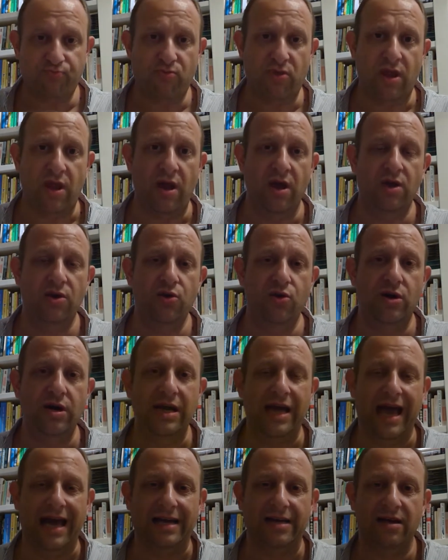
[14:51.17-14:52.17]
you can get
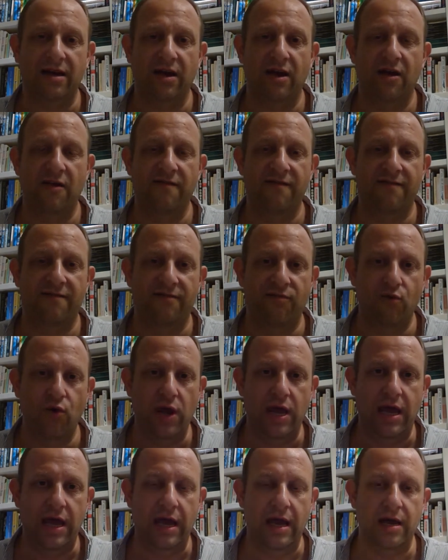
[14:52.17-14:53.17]
free
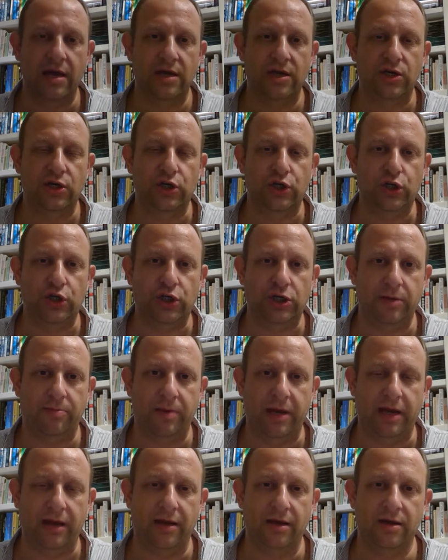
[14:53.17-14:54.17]
shipping
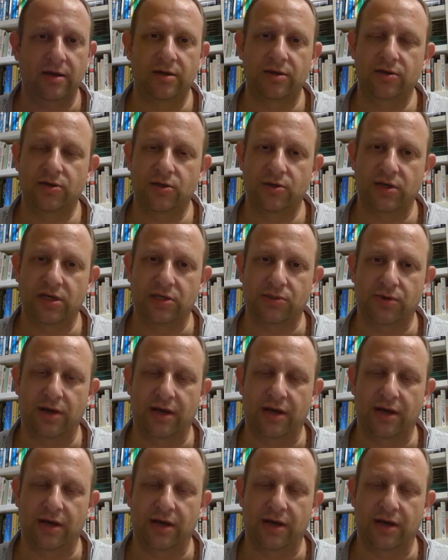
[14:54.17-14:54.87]
to Israel.